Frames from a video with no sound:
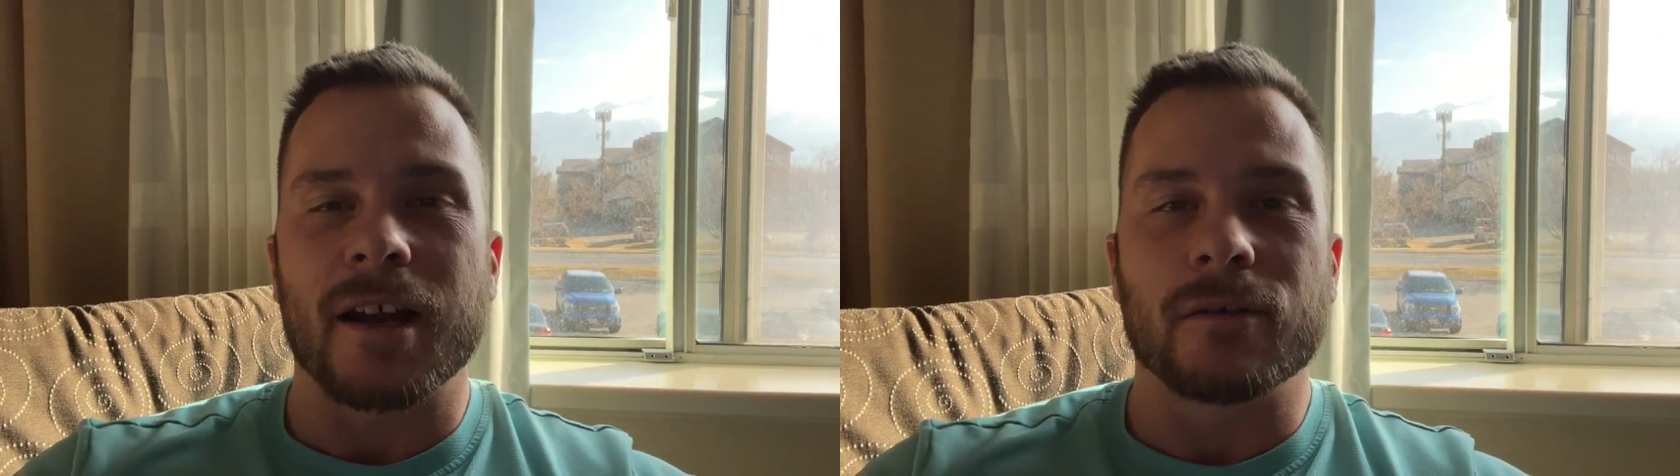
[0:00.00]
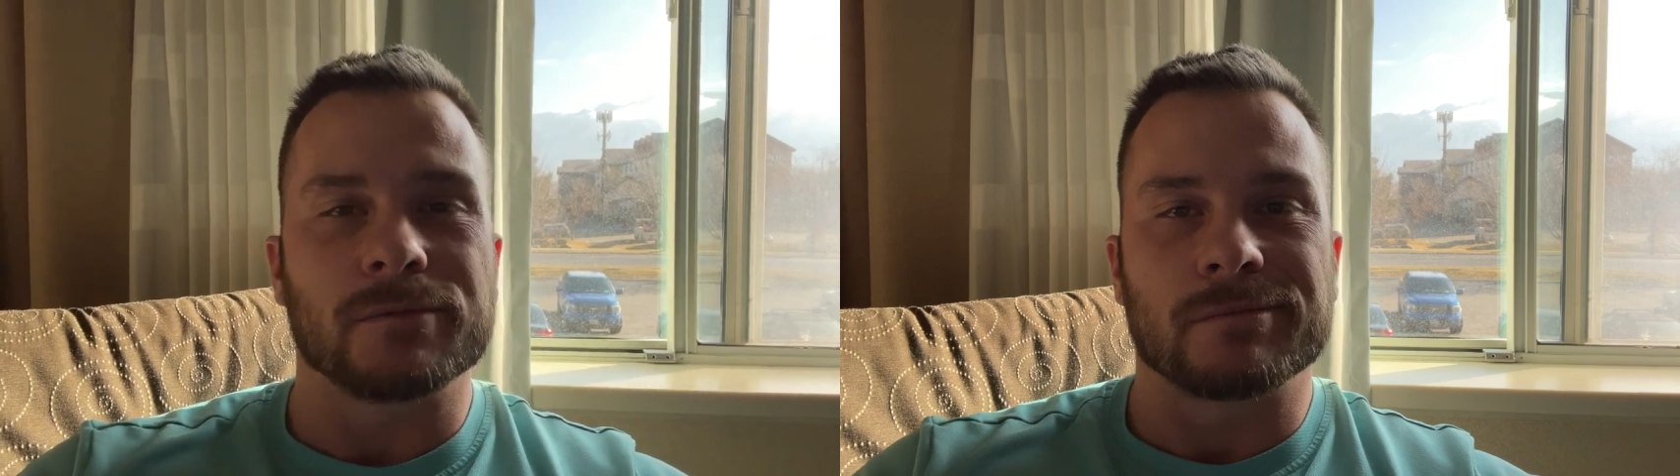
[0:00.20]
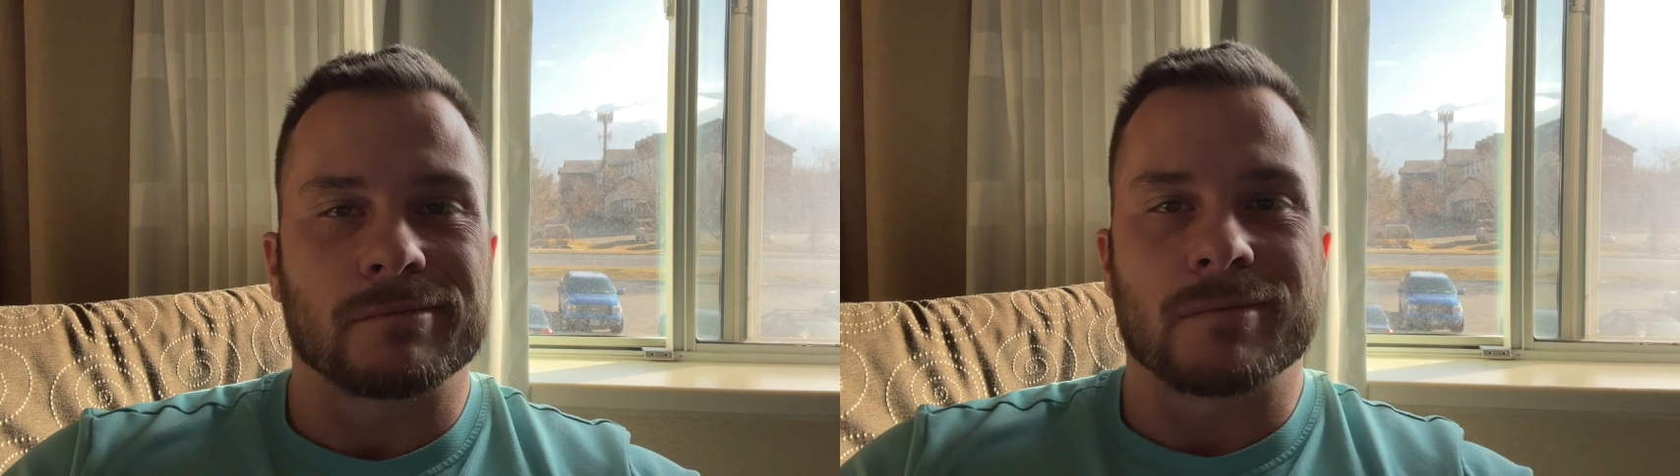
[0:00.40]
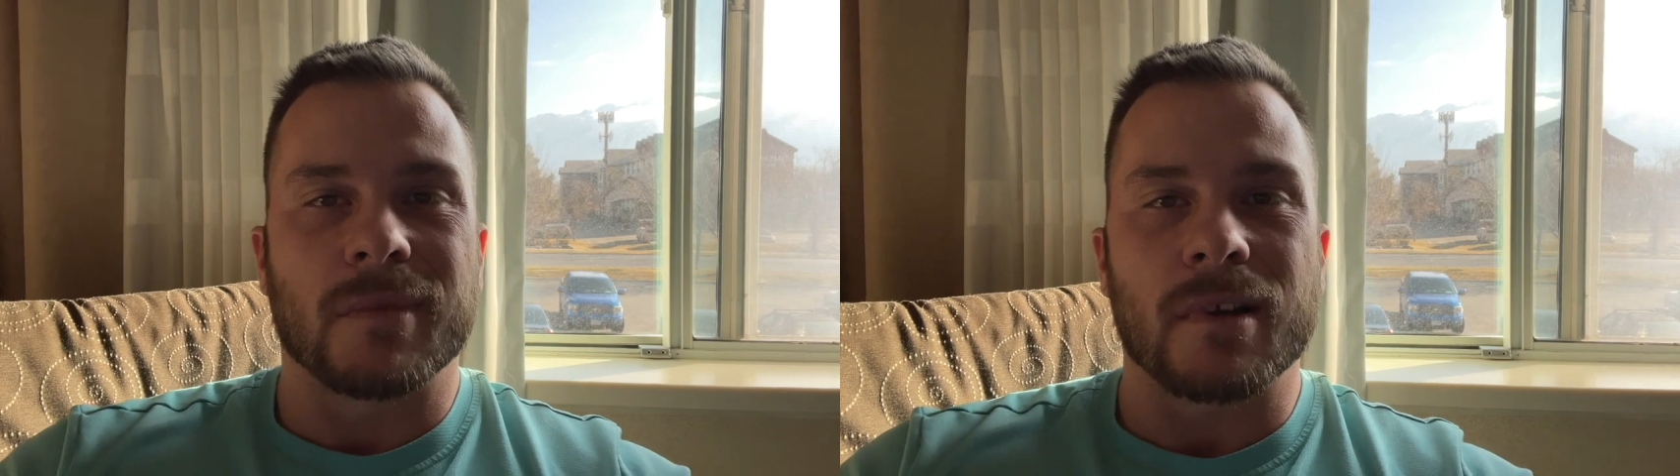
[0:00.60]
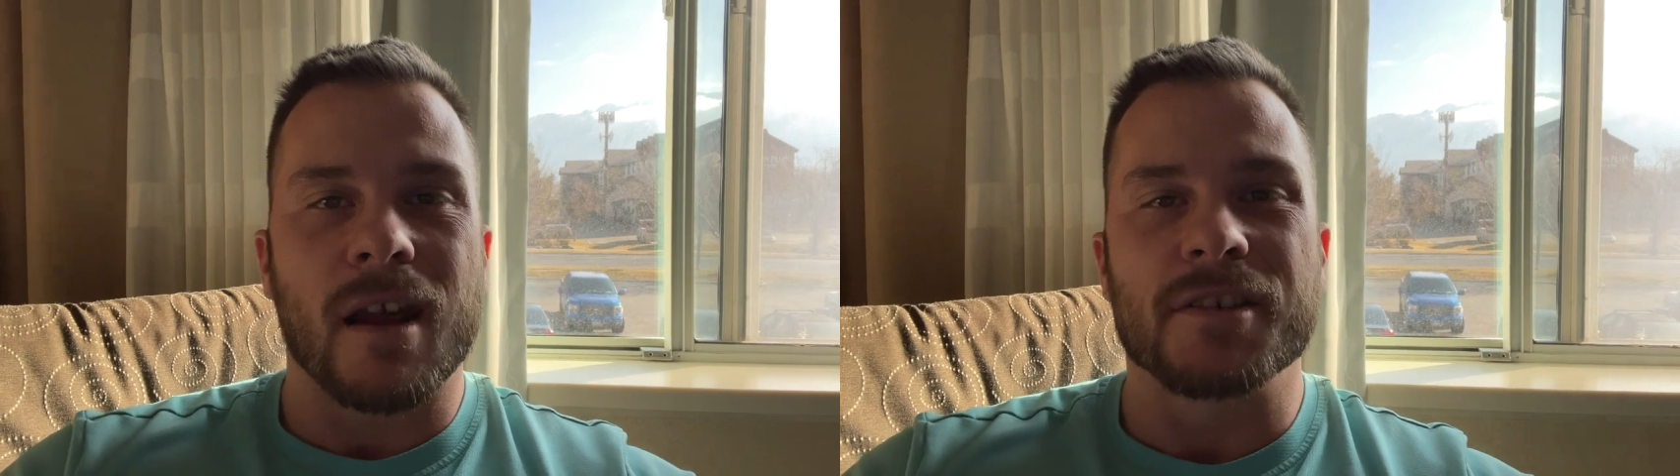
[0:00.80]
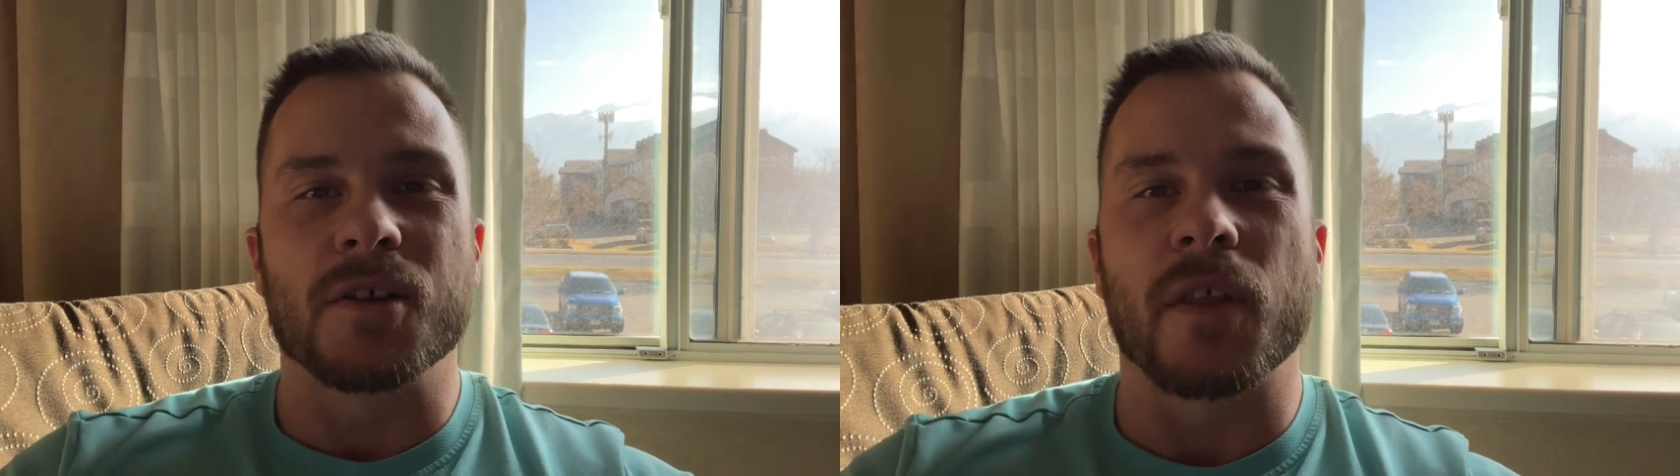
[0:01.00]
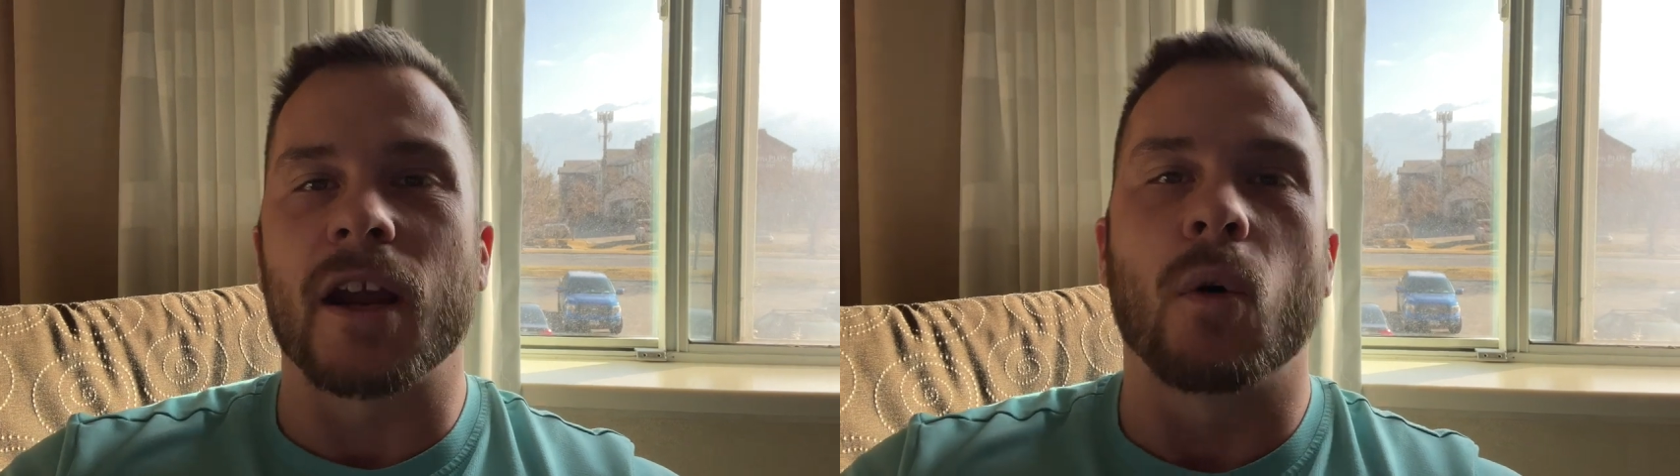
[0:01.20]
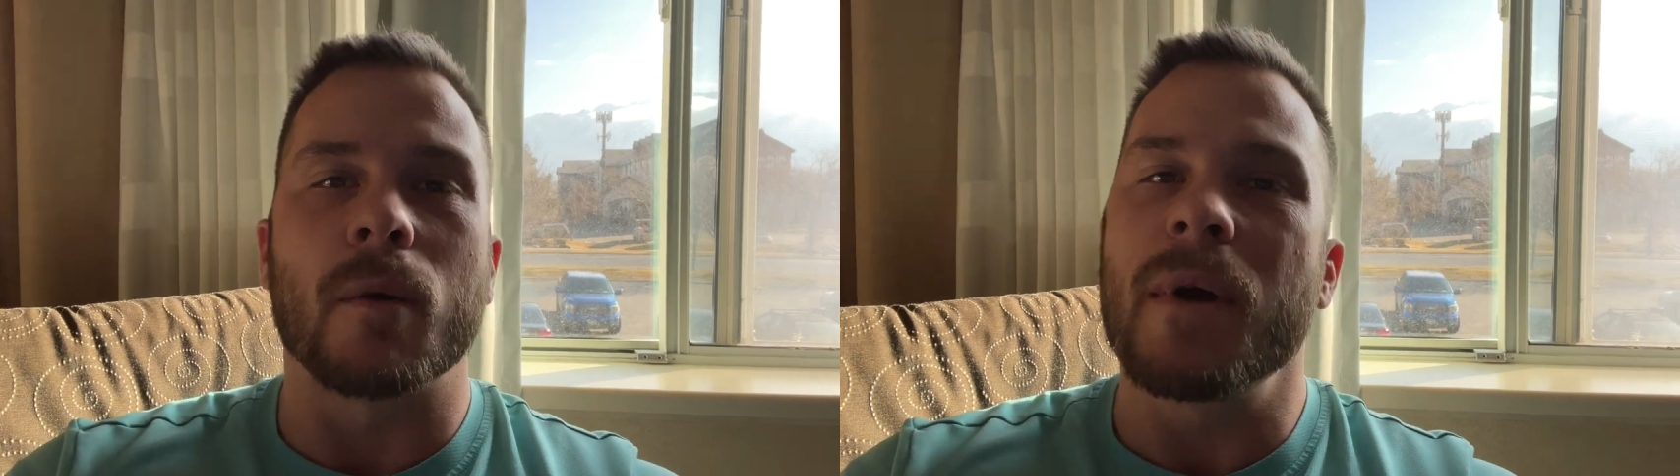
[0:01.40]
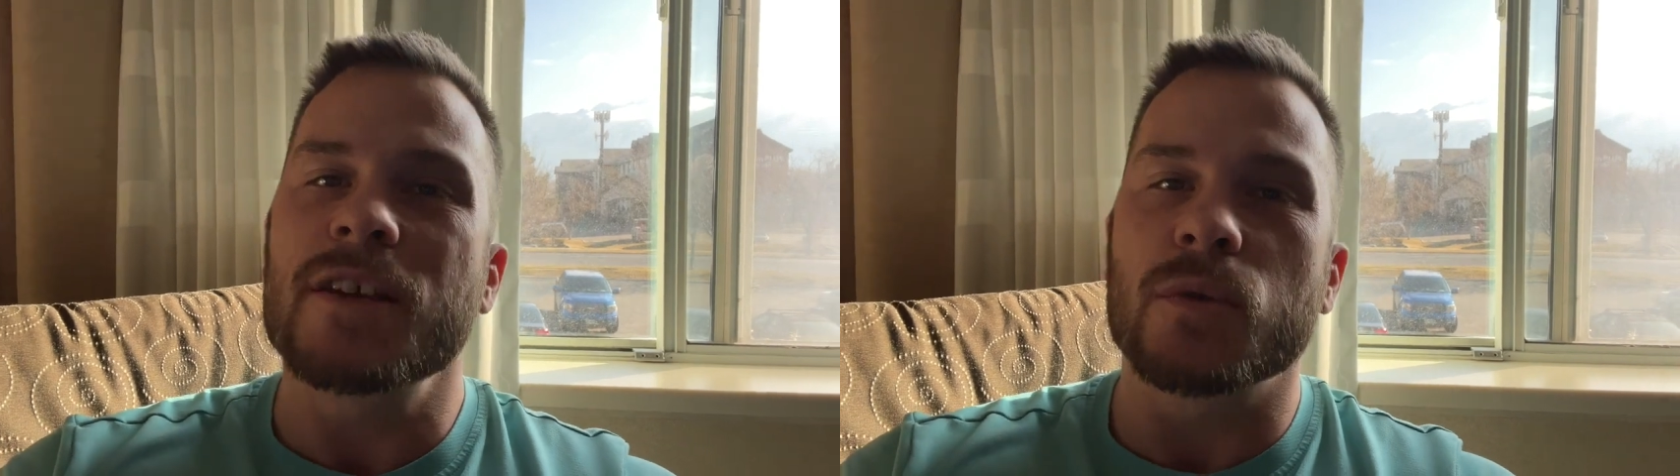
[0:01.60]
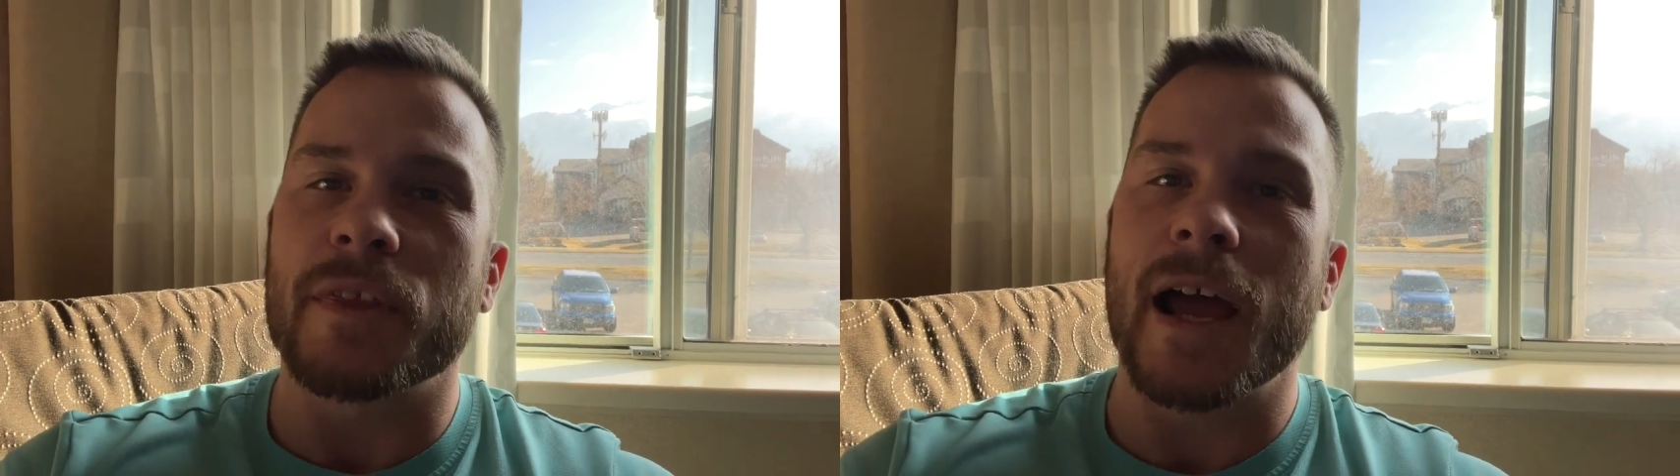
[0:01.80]
I don't, I just don't think I want to
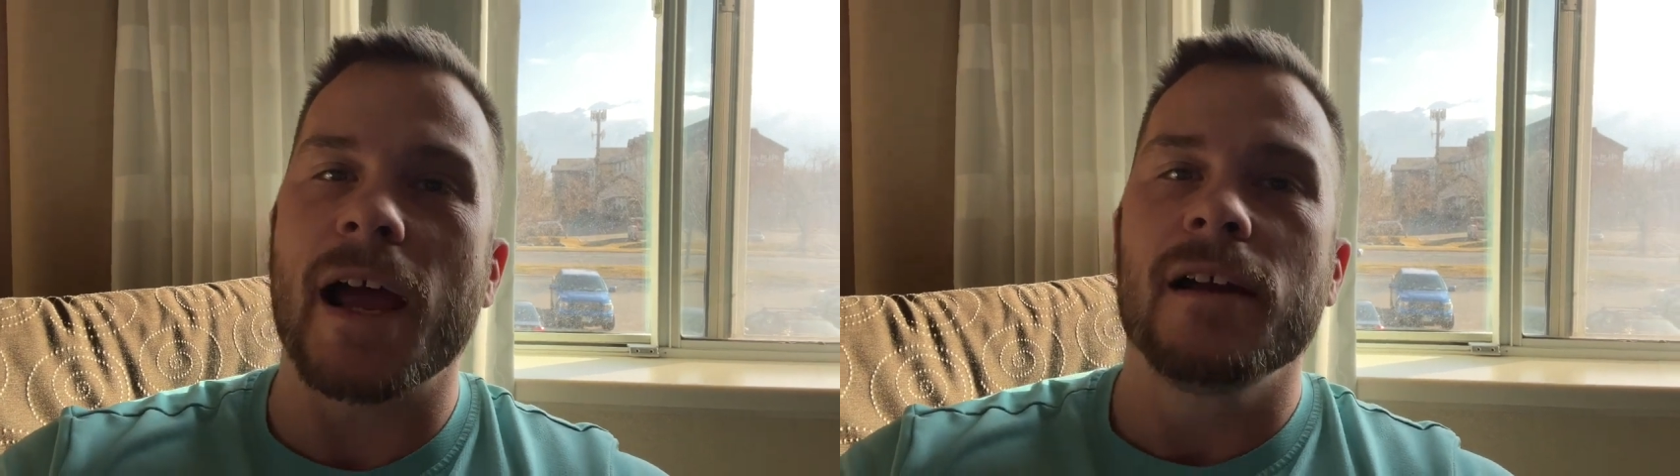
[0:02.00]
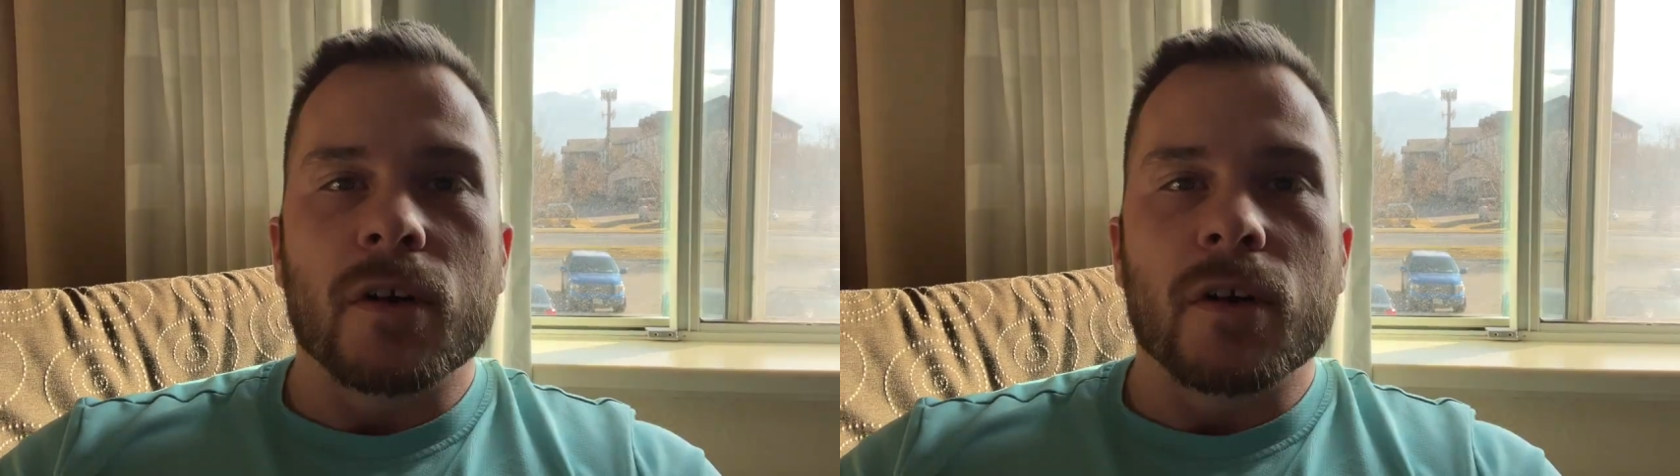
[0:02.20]
mess with that.